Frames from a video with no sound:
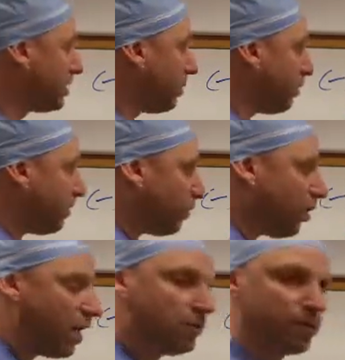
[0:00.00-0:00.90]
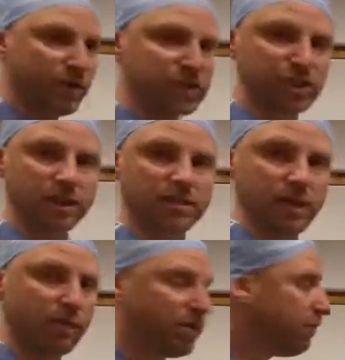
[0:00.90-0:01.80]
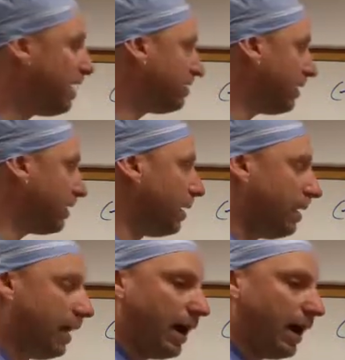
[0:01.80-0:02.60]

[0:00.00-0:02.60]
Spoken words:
The problem with just implementing